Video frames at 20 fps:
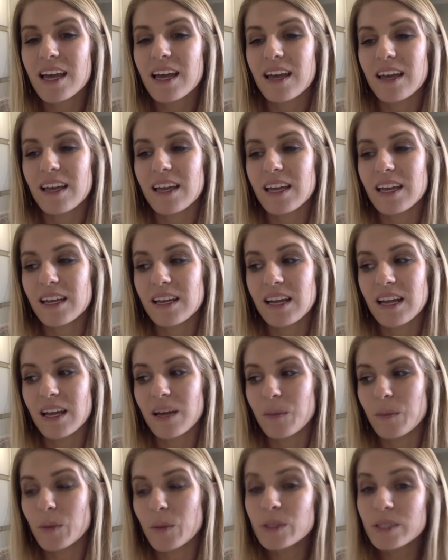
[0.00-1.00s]
and
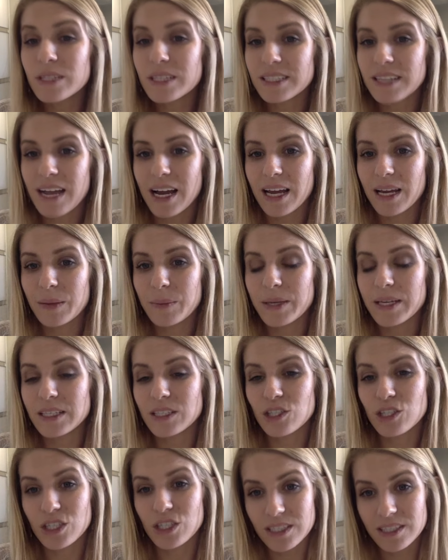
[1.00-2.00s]
most of the time
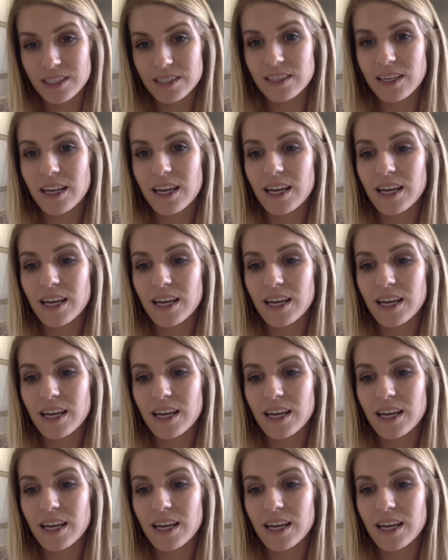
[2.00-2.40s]
it's just